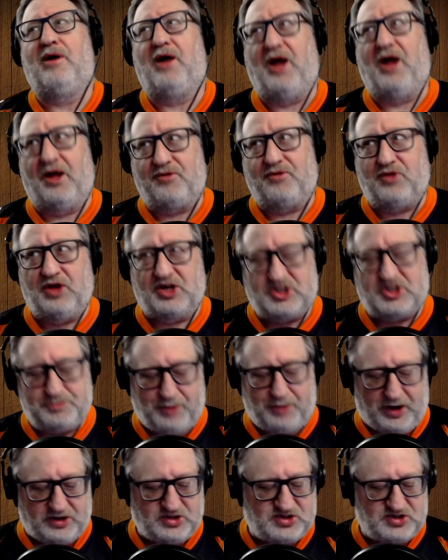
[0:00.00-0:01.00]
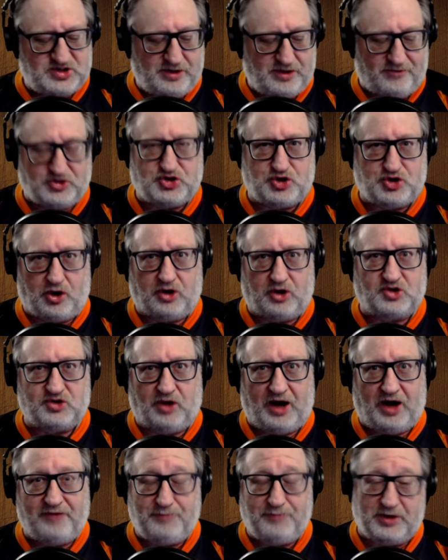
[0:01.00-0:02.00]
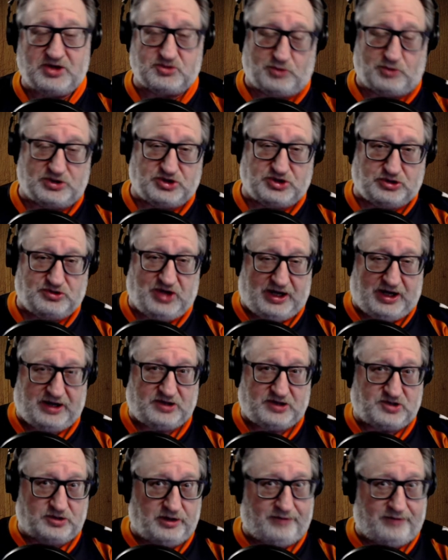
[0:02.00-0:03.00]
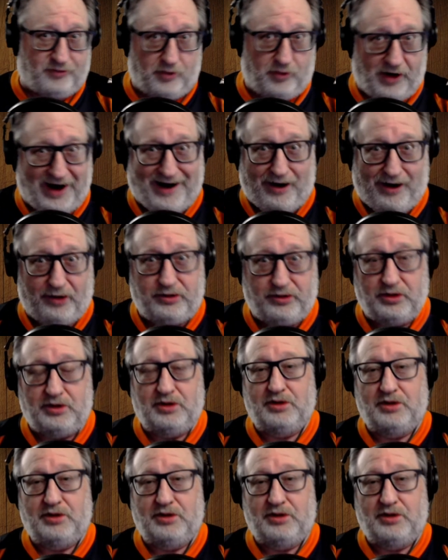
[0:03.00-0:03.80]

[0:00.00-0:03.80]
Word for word: at the expense of a shark's life because once you take its liver out,